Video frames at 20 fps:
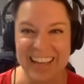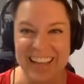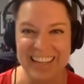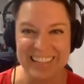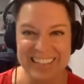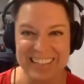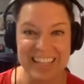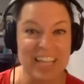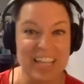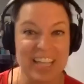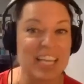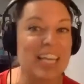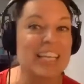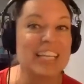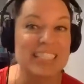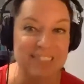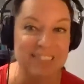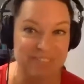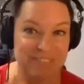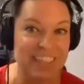Like, he
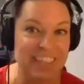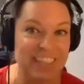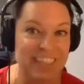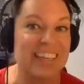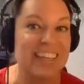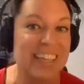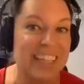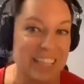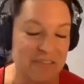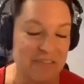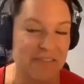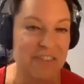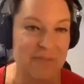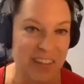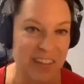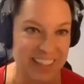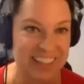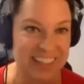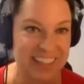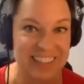gives really good
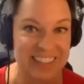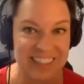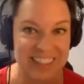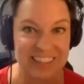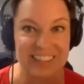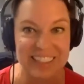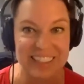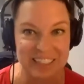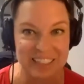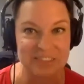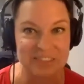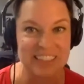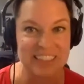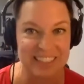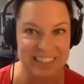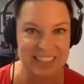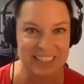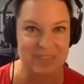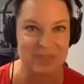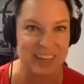information to you. I don't want to
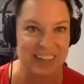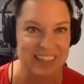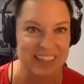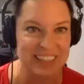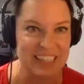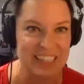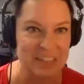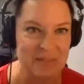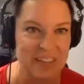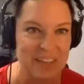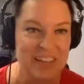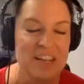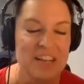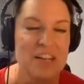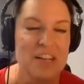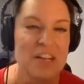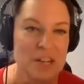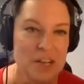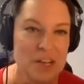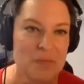disparage him,
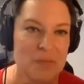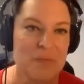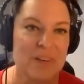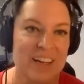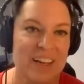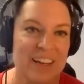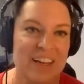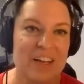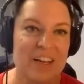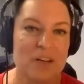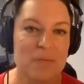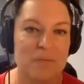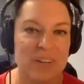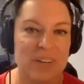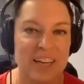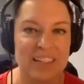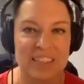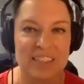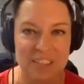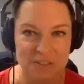but
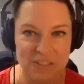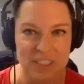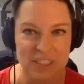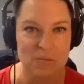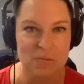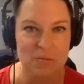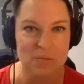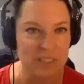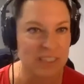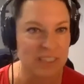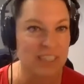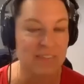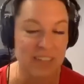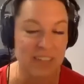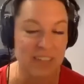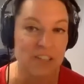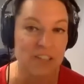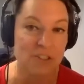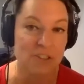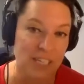I don't really believe
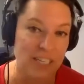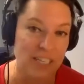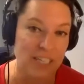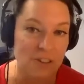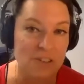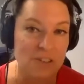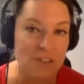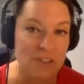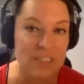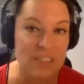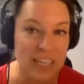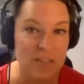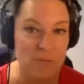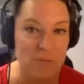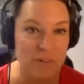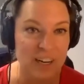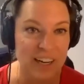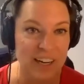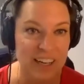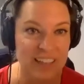that you need a whole lot of
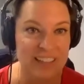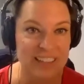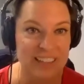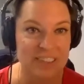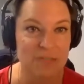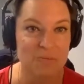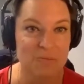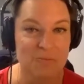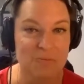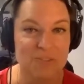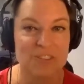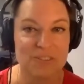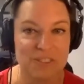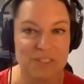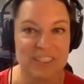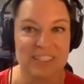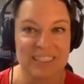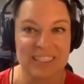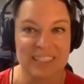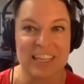products to improve your
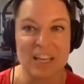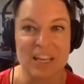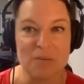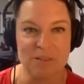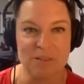sleep.